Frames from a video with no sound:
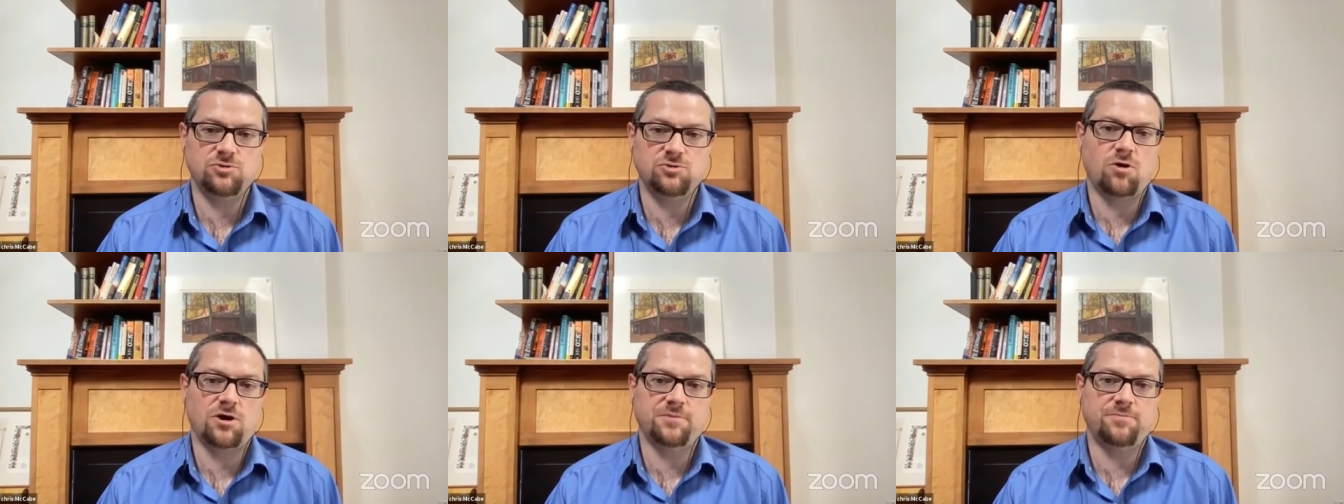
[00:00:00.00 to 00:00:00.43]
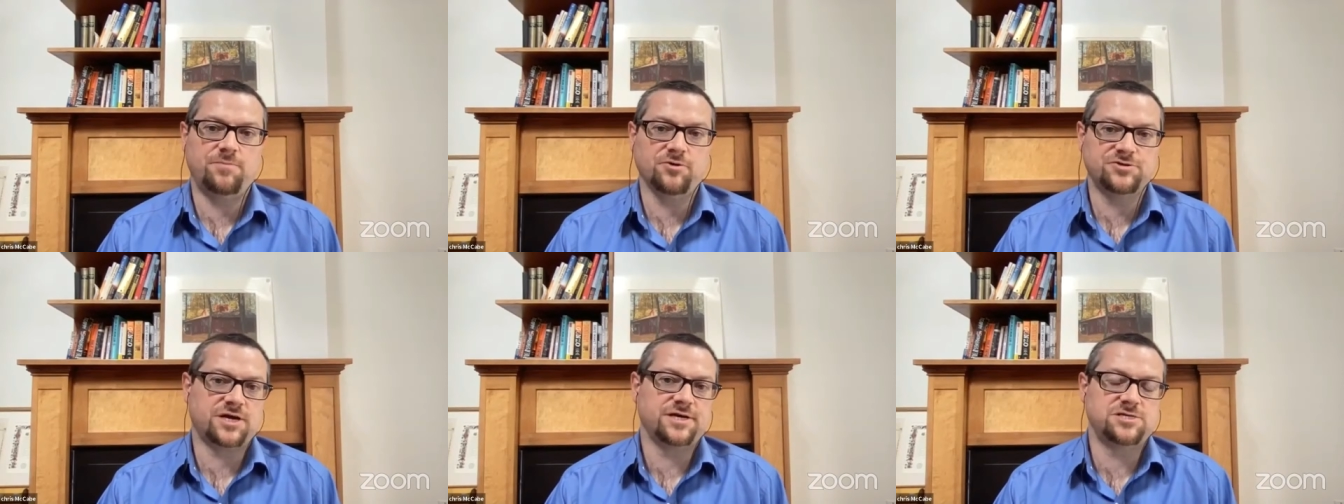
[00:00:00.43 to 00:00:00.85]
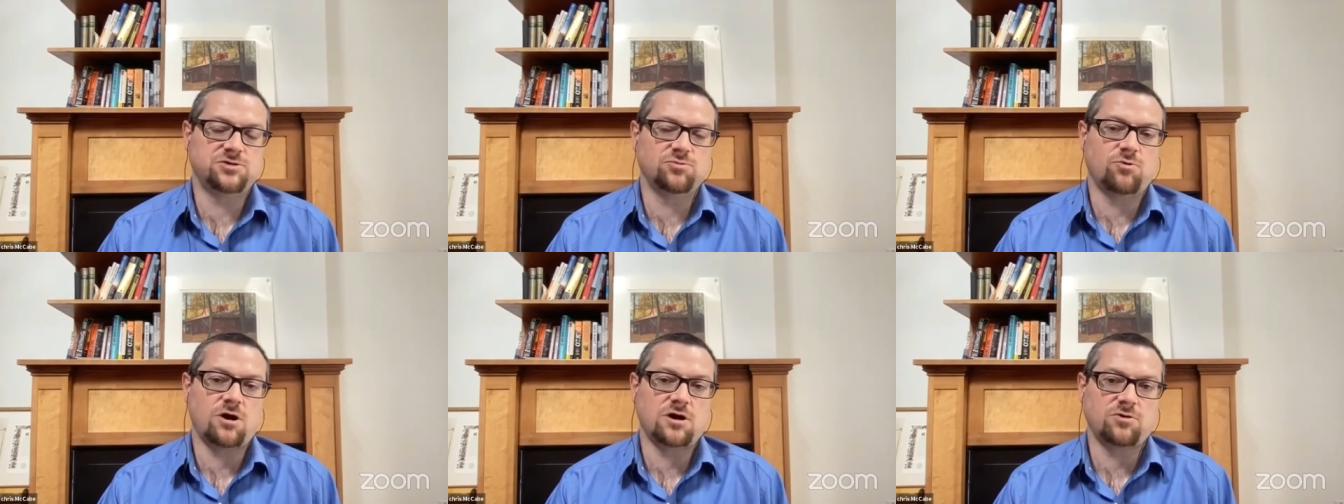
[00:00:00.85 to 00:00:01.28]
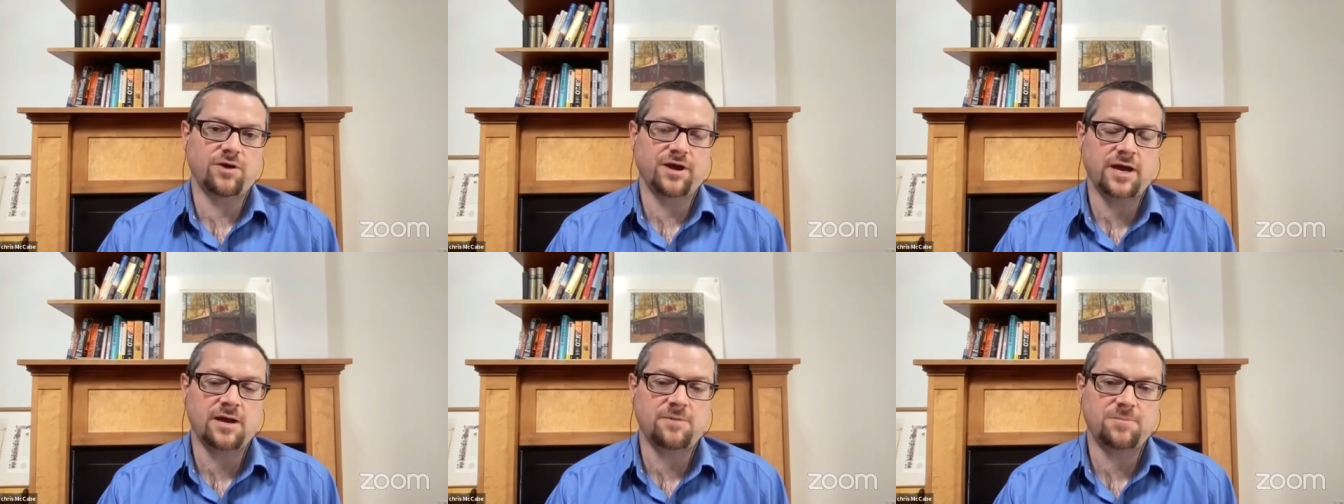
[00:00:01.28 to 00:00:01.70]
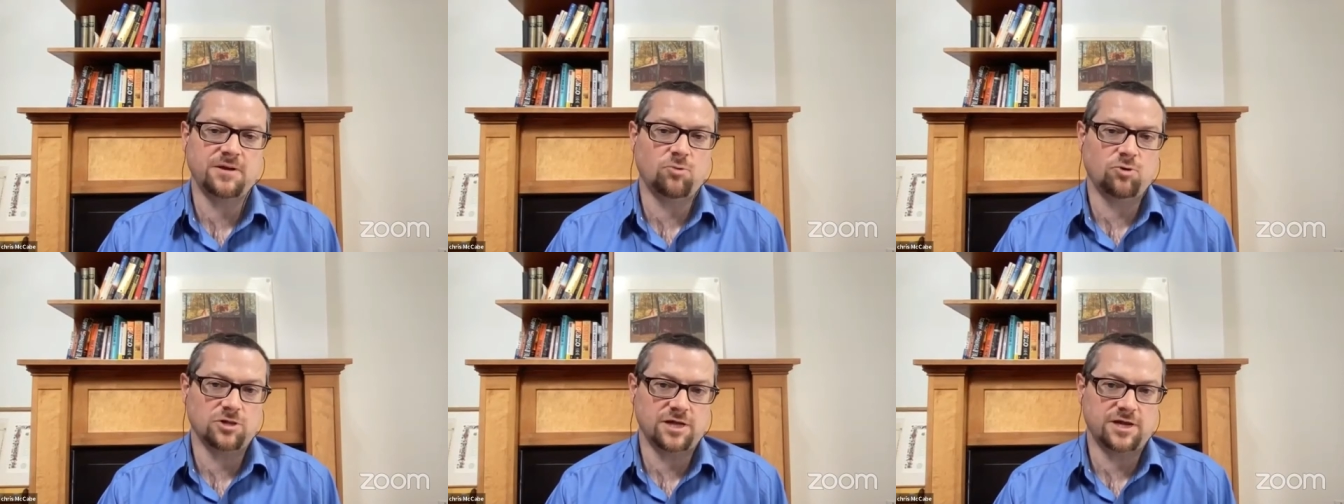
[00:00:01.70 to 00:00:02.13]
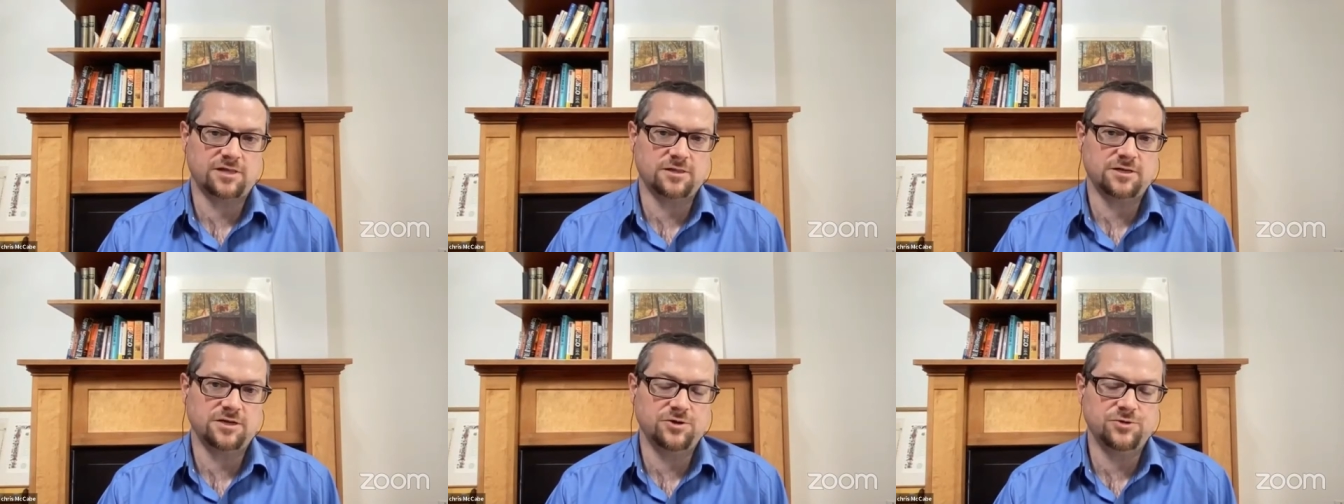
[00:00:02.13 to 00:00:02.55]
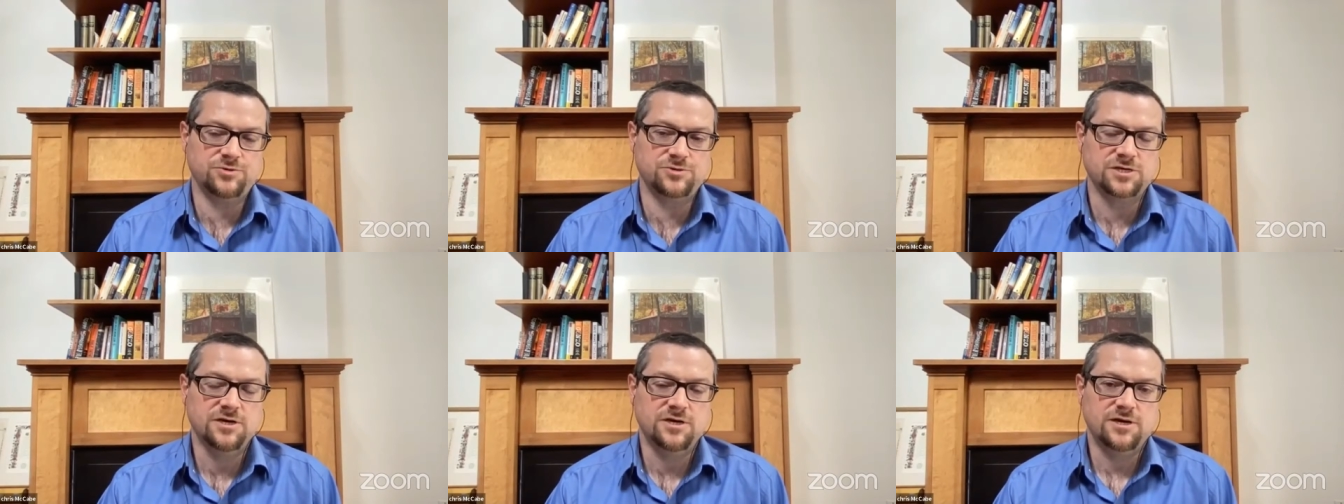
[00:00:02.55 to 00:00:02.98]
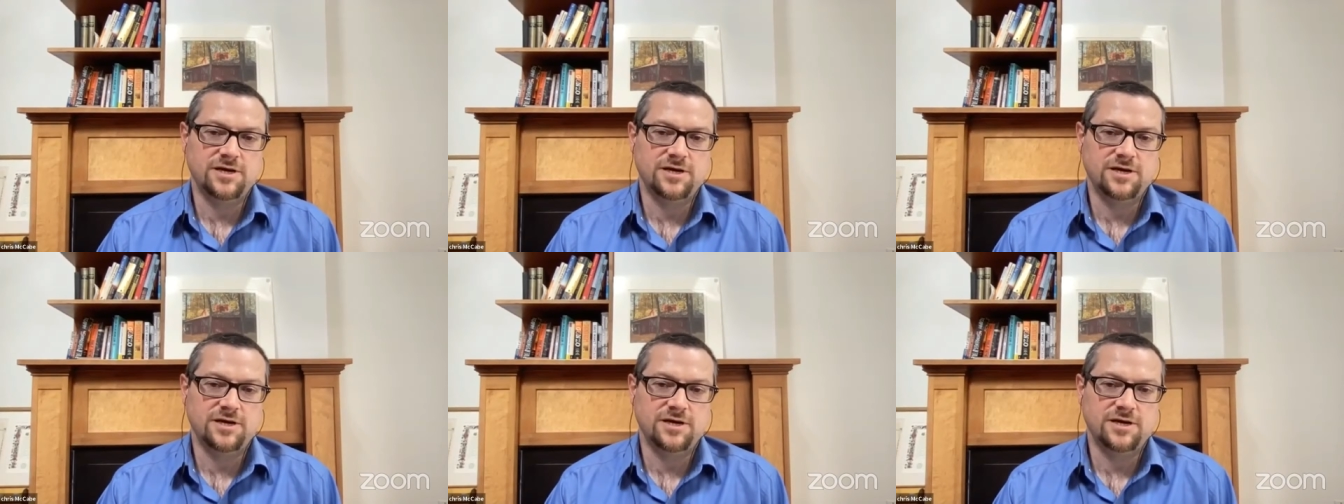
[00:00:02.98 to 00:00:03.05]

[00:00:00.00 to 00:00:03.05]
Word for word: you wanted both sides to walk away happy and more likely to use